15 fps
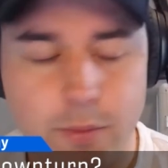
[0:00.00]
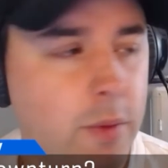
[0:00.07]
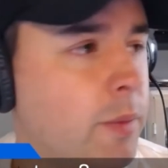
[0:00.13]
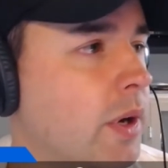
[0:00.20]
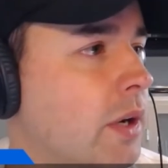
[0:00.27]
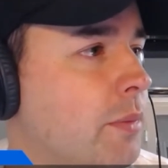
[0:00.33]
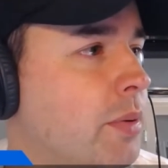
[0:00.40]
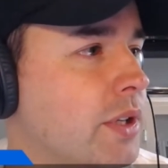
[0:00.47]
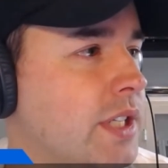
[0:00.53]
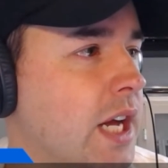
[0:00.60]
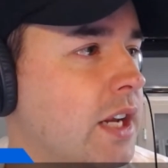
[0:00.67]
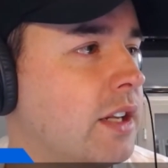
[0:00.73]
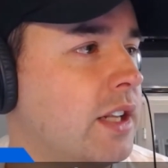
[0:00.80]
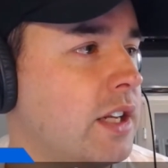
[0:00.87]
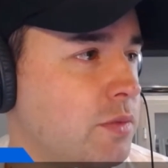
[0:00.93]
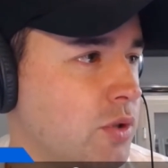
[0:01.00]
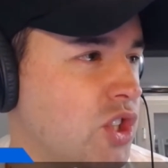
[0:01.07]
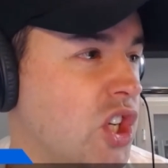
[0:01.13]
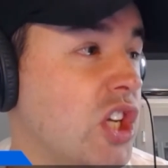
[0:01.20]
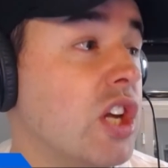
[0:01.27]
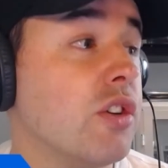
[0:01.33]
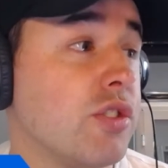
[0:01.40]
Yeah, we were going to put 10. This
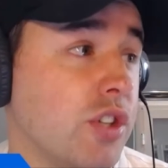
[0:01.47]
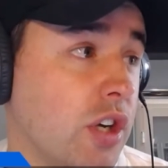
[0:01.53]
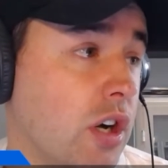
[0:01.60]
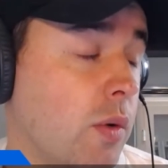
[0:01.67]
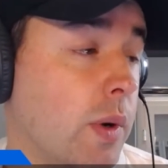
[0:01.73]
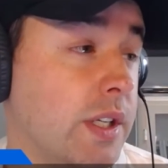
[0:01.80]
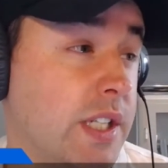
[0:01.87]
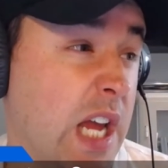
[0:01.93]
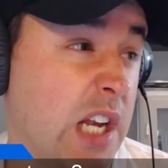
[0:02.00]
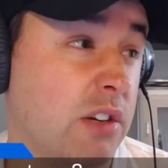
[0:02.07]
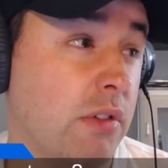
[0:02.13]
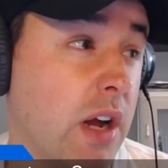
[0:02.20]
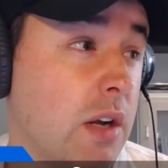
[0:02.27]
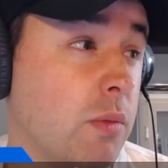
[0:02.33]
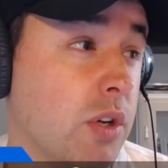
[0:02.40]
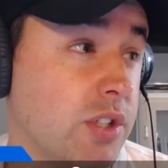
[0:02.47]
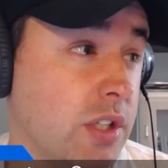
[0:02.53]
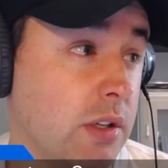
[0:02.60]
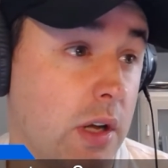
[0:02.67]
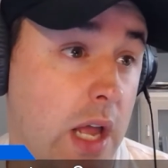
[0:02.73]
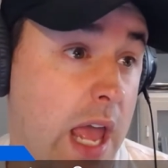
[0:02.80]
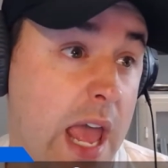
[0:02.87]
was years ago when 10 grand
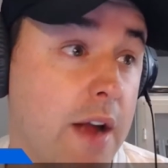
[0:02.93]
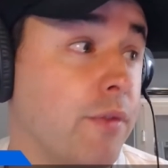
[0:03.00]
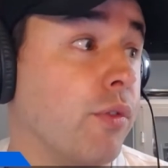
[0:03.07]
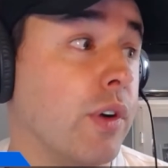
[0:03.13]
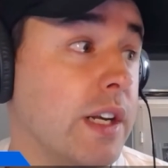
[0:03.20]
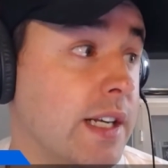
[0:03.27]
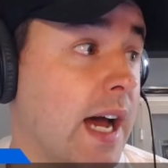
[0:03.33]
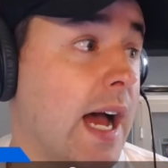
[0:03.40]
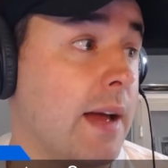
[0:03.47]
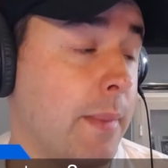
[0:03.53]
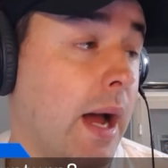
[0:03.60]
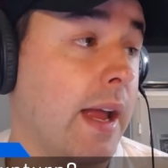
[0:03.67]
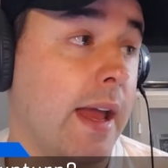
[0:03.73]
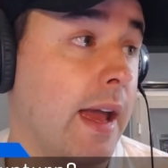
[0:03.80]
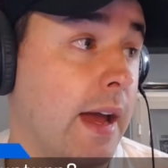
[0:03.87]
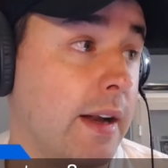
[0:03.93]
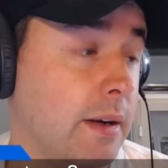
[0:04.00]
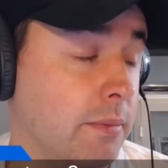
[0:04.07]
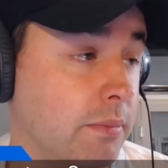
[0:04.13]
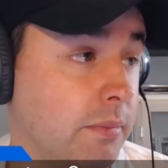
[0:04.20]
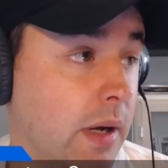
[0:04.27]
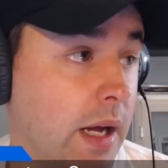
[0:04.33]
was every dime I had,
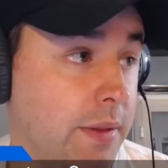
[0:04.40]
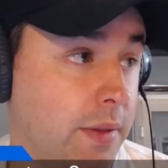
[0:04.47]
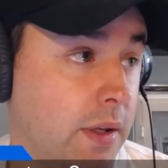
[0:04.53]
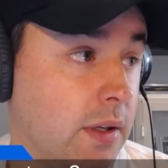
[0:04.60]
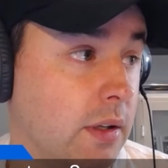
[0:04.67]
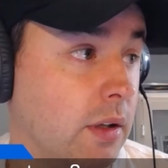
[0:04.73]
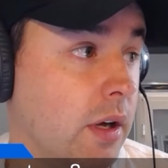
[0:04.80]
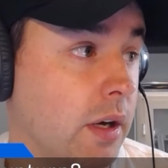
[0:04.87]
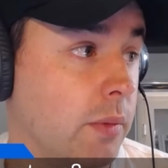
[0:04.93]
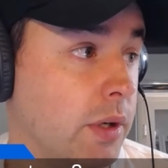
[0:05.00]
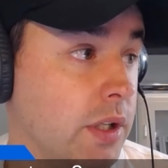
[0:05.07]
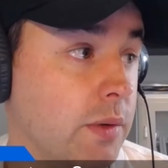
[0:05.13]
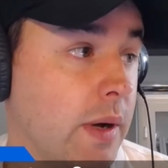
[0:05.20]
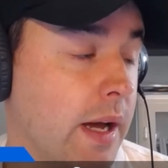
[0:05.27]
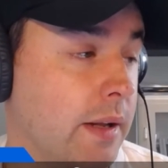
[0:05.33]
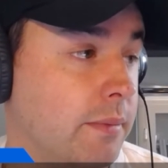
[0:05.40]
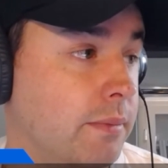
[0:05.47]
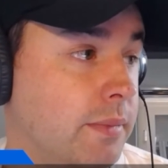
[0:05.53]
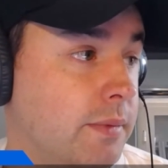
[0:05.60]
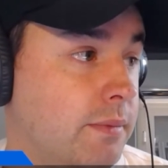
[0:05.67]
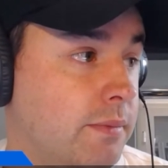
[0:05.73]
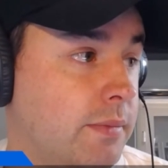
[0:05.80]
and I think a lot of what you had
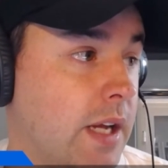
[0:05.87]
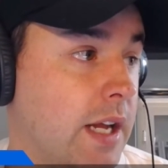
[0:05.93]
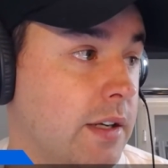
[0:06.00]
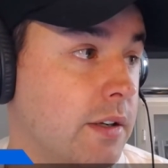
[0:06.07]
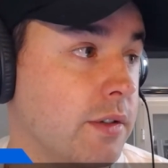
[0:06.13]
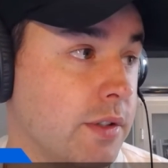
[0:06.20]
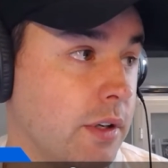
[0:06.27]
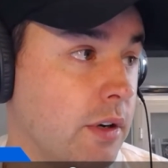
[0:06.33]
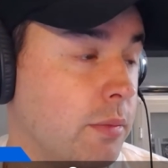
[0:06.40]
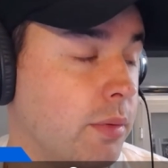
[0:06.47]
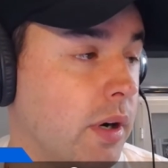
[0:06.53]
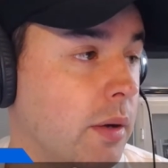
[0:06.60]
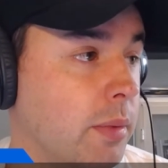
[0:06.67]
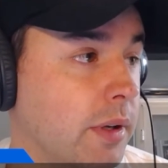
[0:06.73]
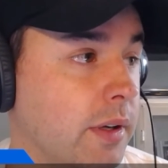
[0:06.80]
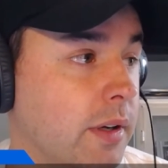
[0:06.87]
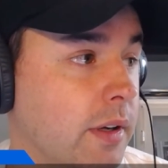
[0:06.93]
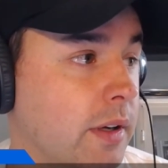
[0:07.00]
10 years ago probably.